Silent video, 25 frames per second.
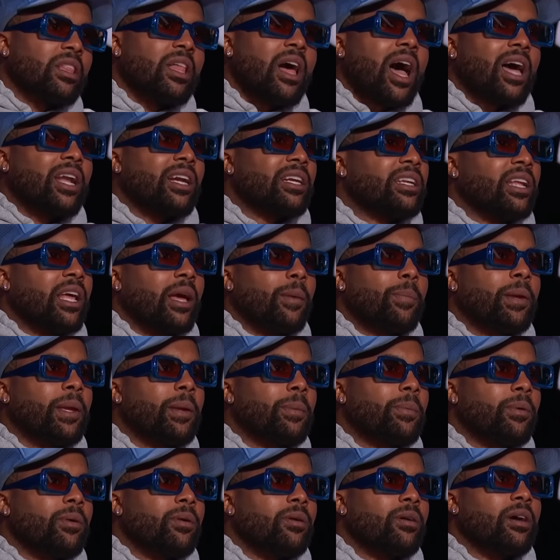a lot right? of dead people.
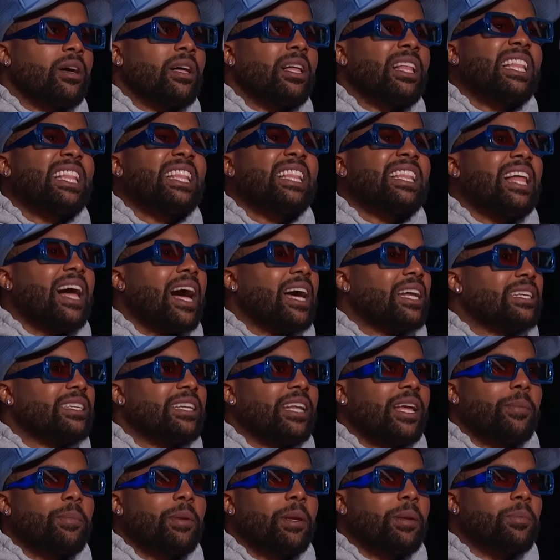jellyfish. A lot of
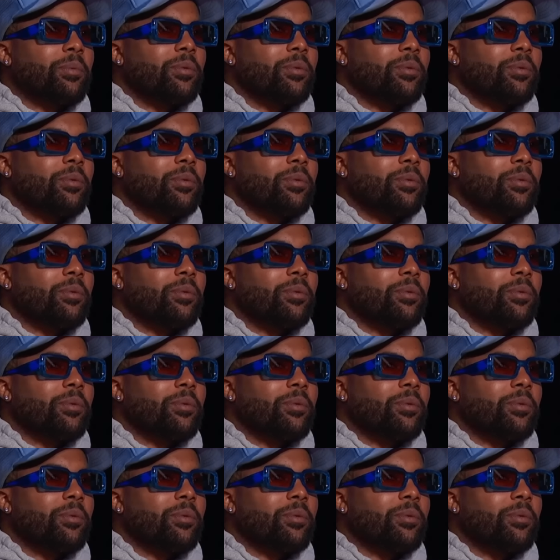dead people.